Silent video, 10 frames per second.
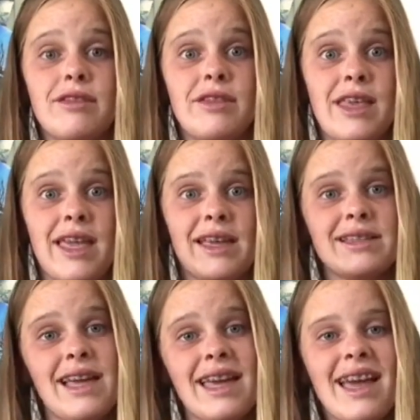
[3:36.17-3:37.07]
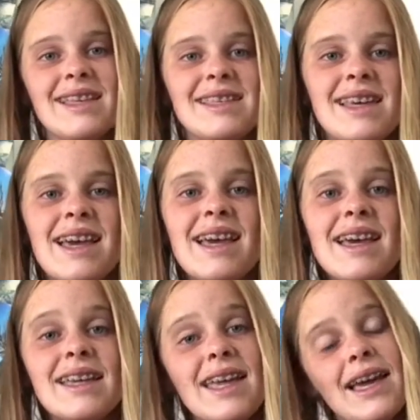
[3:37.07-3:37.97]
things, I guess.
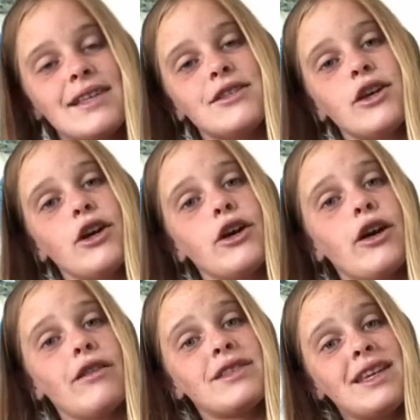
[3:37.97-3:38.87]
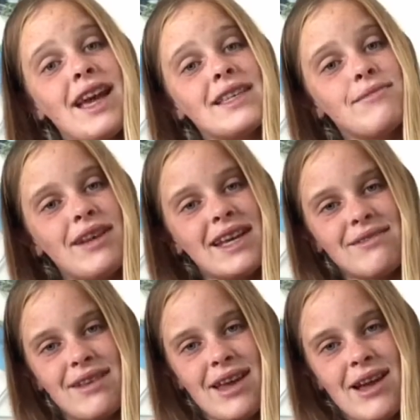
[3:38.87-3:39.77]
Yeah, so I'll see you guys in my
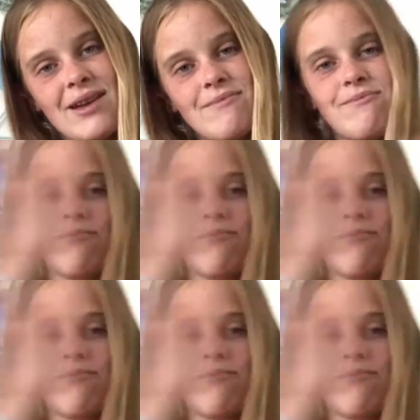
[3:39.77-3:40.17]
next video.